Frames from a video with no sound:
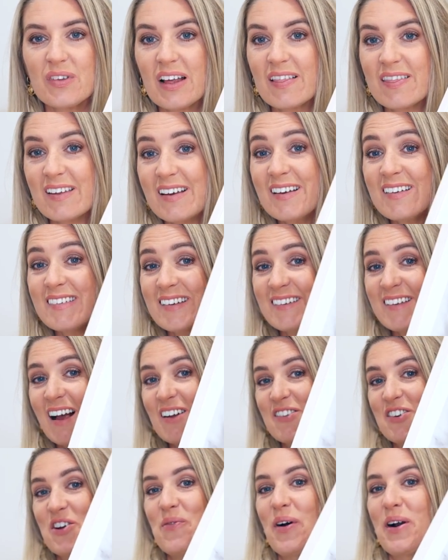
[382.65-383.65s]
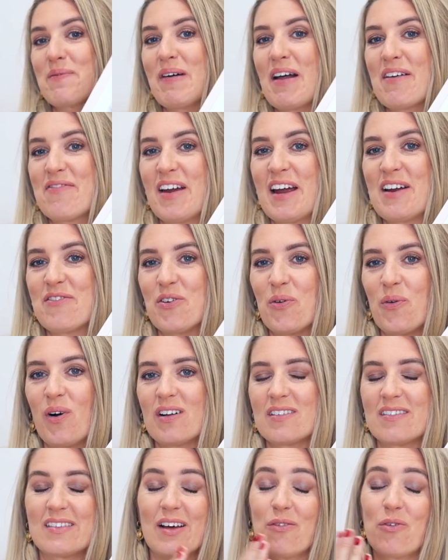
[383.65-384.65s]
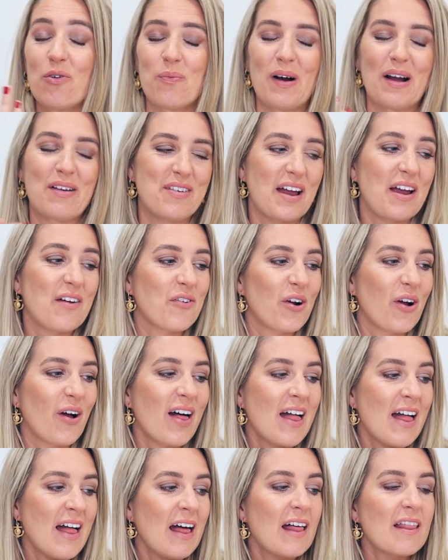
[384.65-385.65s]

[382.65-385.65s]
This is actually one of my favourite ones. They're all my favourite.